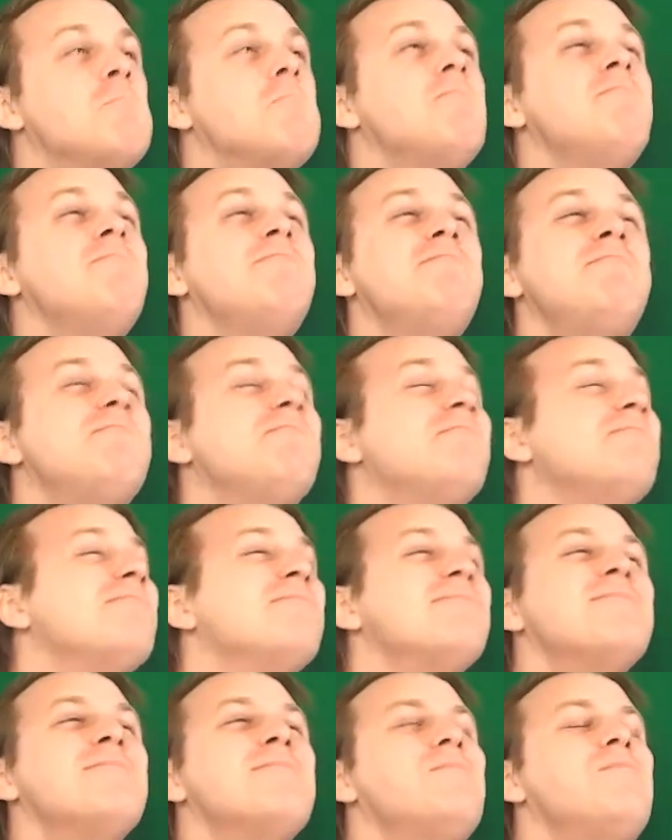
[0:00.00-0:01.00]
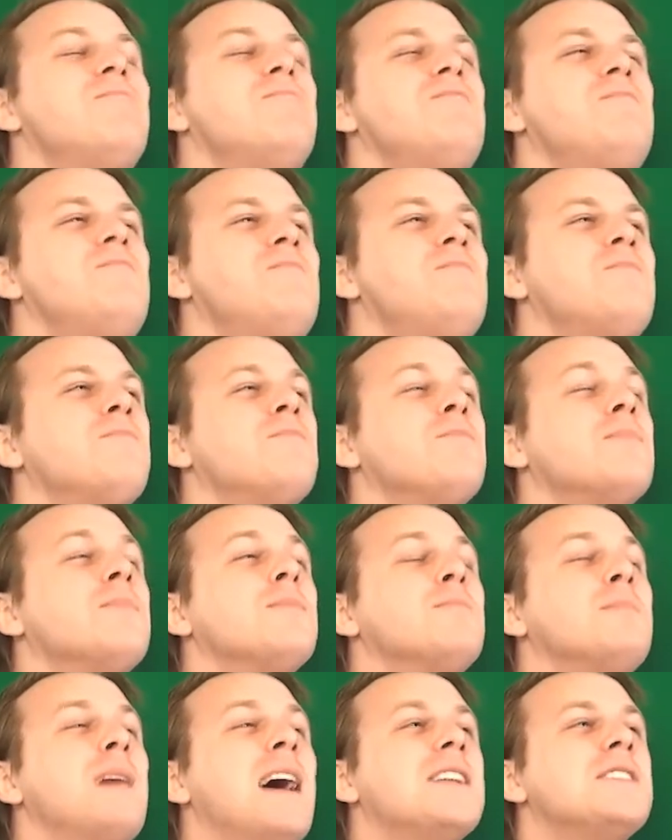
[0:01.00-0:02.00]
mm,
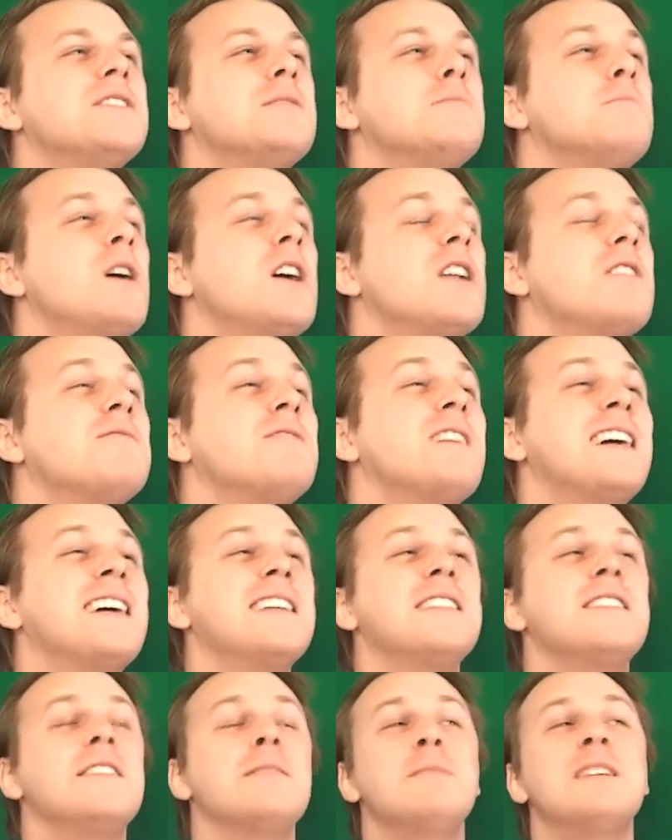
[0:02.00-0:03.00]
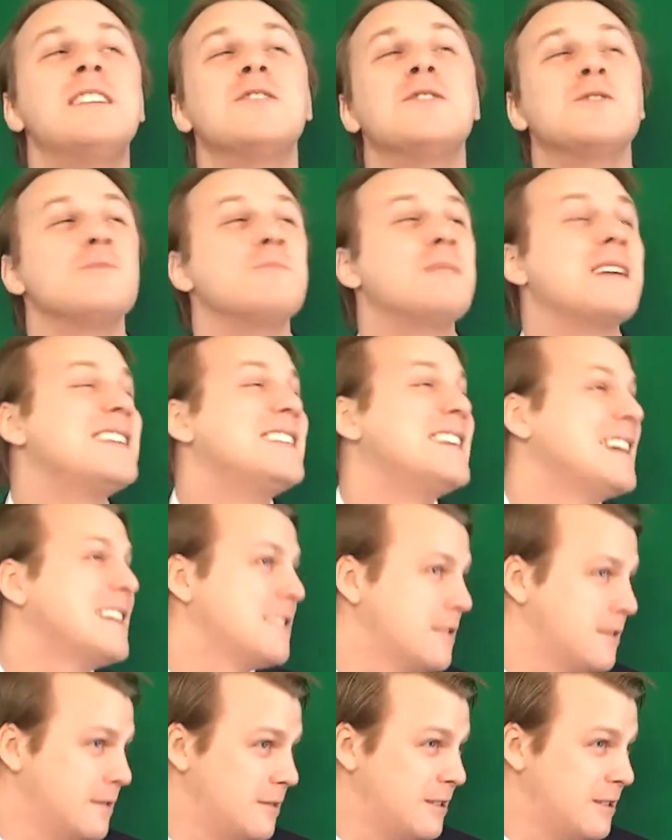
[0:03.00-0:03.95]
Madison modified the measles mandate.